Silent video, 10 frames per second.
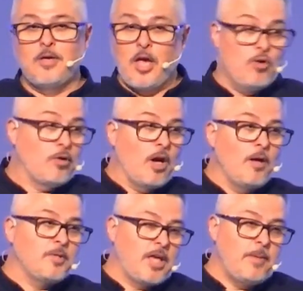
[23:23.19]
And you'll
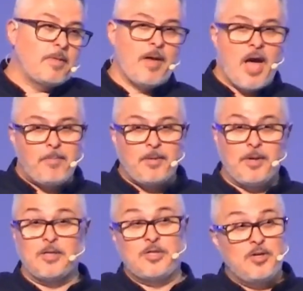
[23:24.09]
come to keep them happy
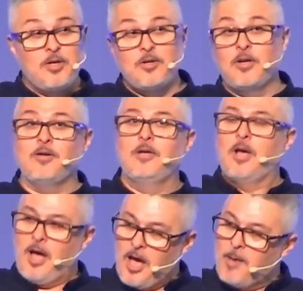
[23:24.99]
because you don't,
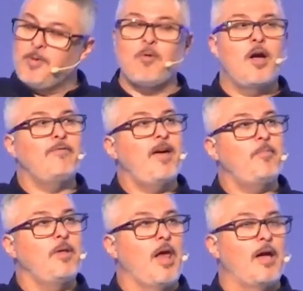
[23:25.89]
a happy wife,
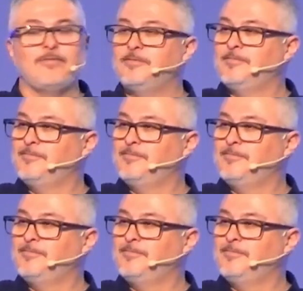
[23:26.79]
happy life.